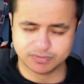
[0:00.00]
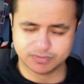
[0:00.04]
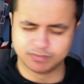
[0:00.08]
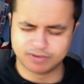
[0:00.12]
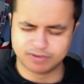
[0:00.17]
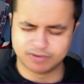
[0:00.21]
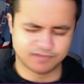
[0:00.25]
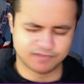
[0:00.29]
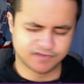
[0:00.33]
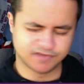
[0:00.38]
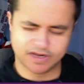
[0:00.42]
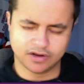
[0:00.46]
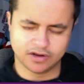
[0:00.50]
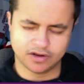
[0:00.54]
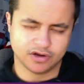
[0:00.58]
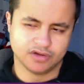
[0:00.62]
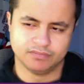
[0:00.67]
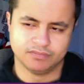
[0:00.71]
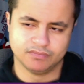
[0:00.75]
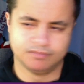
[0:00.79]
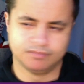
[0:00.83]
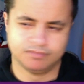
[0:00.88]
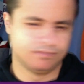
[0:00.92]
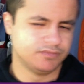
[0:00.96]
Brentford at
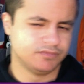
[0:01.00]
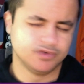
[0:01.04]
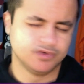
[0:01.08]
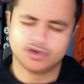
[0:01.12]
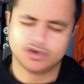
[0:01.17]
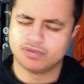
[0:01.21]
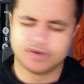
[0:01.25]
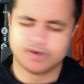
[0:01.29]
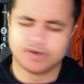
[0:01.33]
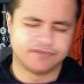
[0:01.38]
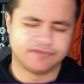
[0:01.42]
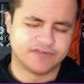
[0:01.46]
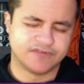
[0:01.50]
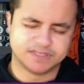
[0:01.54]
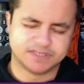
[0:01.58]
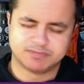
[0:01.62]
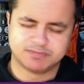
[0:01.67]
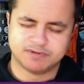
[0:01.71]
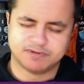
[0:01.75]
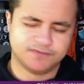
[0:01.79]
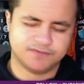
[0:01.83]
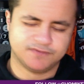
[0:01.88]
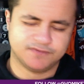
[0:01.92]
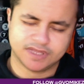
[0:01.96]
home. You don't want to face
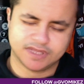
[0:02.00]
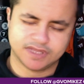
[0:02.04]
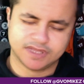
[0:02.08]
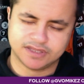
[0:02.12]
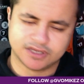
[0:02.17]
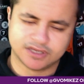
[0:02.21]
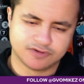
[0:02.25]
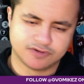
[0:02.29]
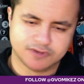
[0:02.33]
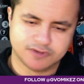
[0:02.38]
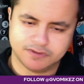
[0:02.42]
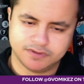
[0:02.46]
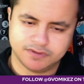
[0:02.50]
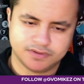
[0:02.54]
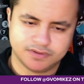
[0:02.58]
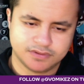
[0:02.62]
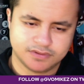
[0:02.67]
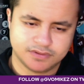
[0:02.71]
Brentford at their ground.